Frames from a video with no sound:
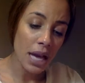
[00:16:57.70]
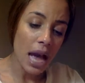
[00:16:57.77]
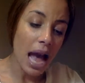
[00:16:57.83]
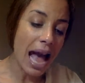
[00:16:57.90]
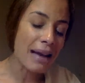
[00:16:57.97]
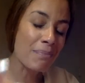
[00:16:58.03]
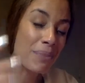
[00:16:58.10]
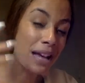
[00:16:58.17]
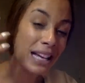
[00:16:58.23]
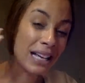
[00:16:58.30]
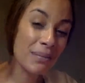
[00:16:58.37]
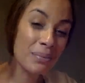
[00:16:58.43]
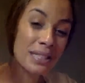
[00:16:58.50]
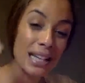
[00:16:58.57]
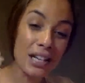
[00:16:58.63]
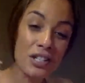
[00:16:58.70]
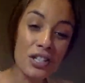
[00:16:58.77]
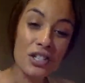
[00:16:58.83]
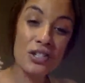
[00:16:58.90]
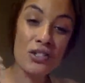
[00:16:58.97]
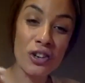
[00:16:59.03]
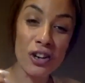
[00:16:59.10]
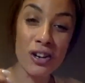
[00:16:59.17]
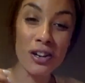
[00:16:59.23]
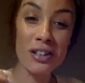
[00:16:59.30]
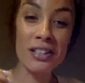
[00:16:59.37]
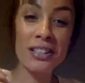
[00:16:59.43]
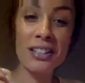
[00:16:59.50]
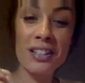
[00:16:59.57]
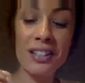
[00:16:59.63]
I pick up such a
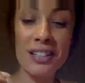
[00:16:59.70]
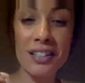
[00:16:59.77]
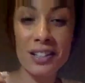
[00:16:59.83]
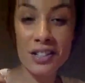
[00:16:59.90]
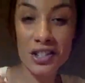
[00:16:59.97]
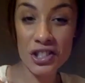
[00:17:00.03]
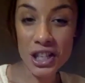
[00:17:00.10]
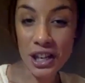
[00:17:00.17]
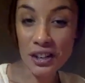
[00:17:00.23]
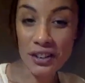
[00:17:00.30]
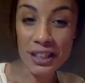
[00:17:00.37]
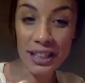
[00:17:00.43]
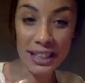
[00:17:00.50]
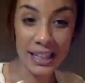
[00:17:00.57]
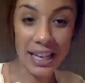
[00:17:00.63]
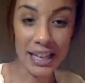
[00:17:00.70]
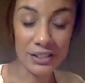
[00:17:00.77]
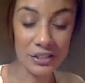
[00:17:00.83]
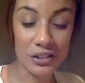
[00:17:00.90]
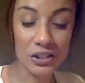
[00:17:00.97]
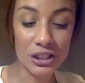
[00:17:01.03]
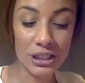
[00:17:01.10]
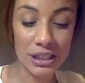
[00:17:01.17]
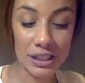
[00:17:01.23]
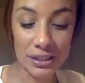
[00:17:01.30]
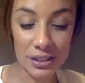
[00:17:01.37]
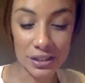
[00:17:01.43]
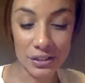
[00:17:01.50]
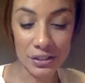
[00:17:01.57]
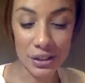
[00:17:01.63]
strong Chariot energy
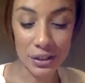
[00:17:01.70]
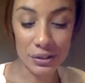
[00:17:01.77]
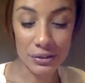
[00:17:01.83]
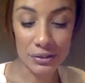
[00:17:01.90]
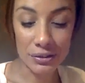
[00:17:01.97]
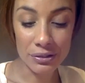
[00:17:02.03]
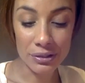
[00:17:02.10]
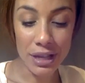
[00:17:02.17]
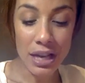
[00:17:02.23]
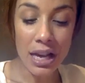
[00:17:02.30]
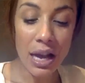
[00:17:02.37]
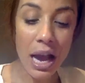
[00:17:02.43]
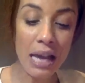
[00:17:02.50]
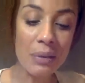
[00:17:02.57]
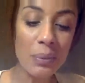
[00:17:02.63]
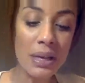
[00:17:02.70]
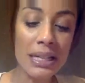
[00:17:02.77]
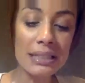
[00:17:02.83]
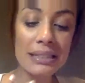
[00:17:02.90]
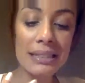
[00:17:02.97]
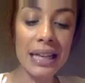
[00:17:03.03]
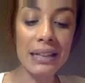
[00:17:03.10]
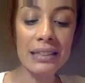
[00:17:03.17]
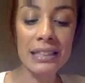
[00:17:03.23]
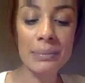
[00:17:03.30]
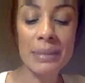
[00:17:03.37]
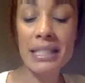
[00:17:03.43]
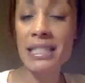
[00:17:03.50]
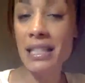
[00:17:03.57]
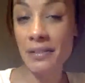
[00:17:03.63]
here, you know? And what it's telling
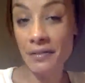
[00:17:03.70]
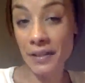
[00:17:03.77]
me is that